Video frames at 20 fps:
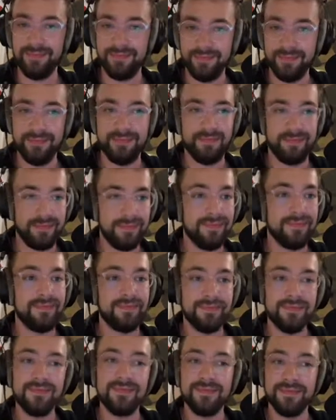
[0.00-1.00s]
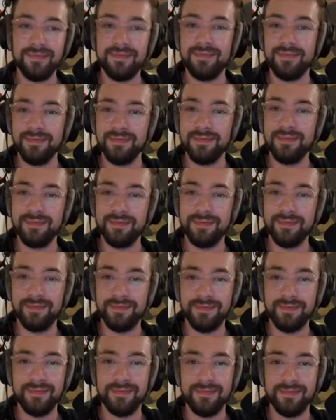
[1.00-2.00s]
coming up with parts, I feel
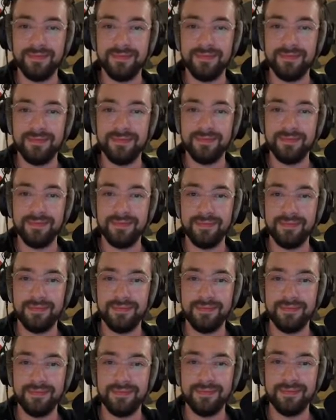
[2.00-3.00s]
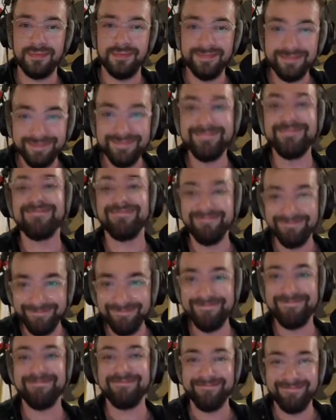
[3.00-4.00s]
boxed in. Mm-hmm. Or like,
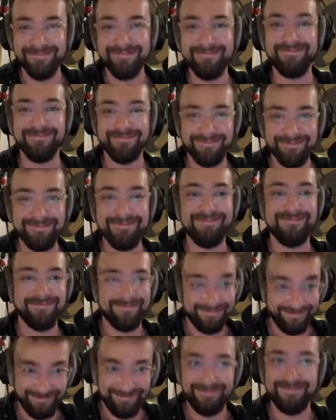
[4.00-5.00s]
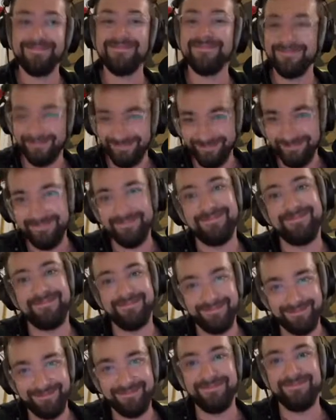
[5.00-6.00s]
you know, a lot of people say they're boxed into the
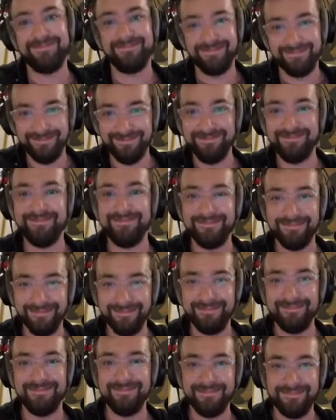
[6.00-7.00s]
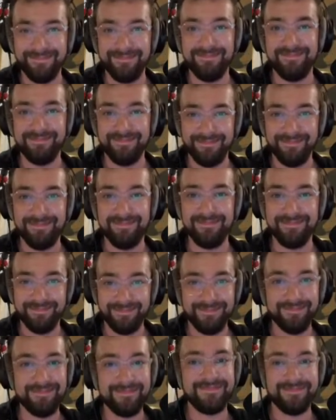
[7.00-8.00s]
pentatonic shapes. They're
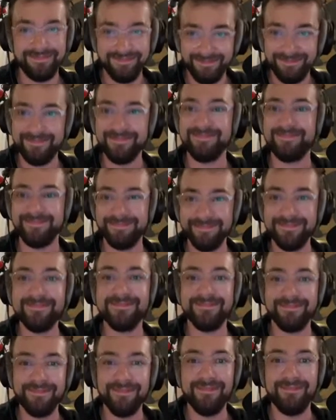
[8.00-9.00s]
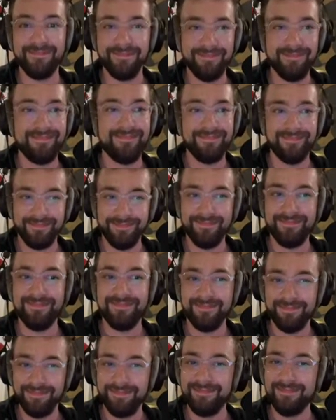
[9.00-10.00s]
boxed into certain chord
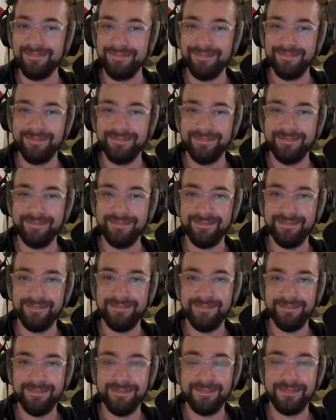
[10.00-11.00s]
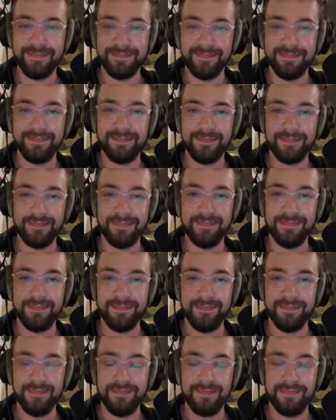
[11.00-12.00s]
shapes on the guitar. And these are very
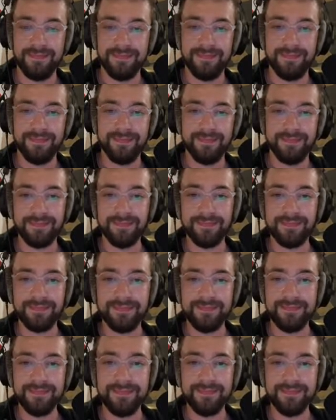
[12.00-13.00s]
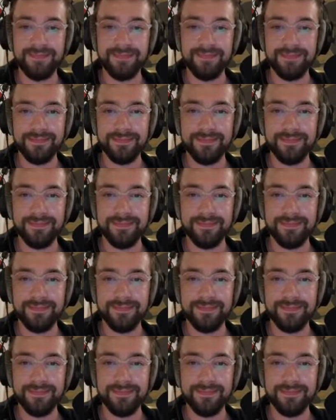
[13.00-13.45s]
specific things that I address